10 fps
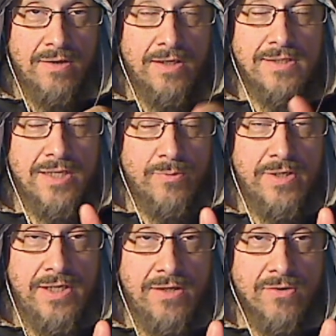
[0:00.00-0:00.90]
does as anyone
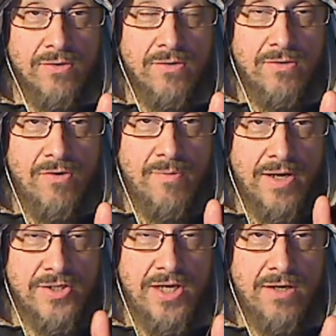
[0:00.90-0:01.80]
here on
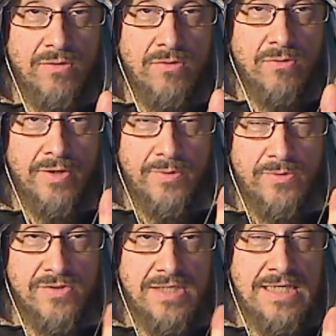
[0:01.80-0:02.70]
my channel, or anyone
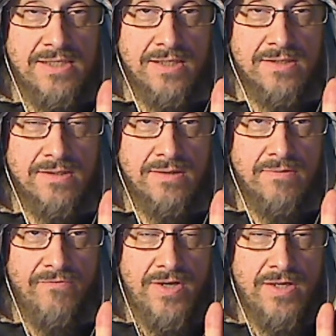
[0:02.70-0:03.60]
who sees this
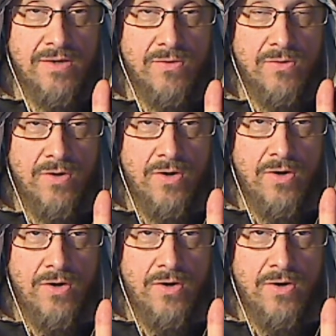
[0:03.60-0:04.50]
video,
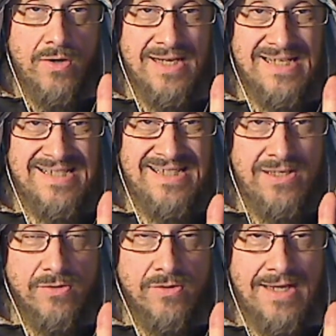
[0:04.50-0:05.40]
consider